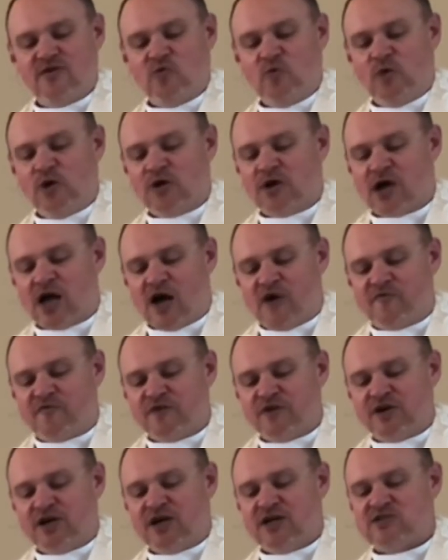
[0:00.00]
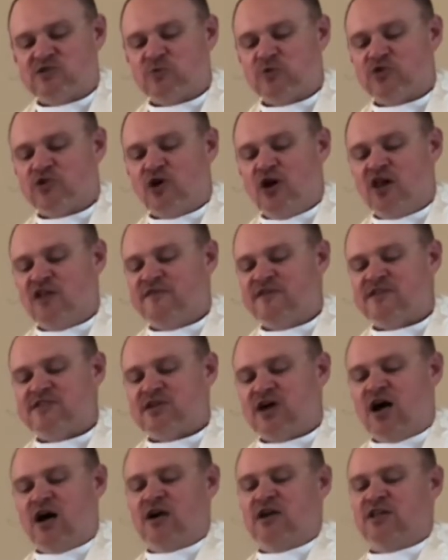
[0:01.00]
will comfort us with all of its
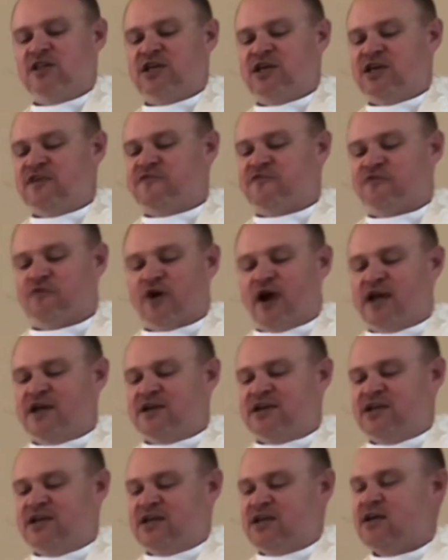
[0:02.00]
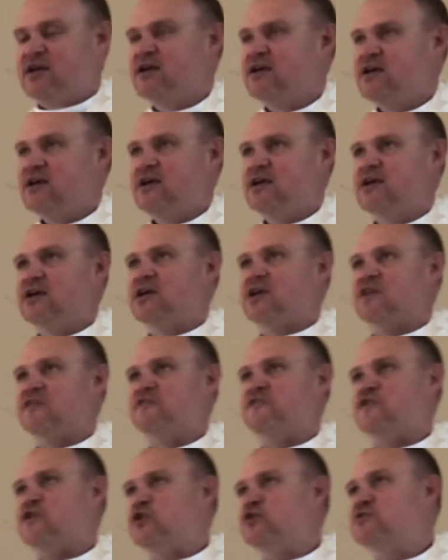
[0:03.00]
ugly, frightening,
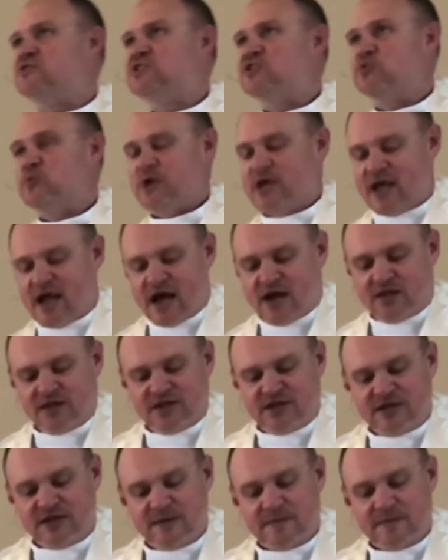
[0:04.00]
confusing reality.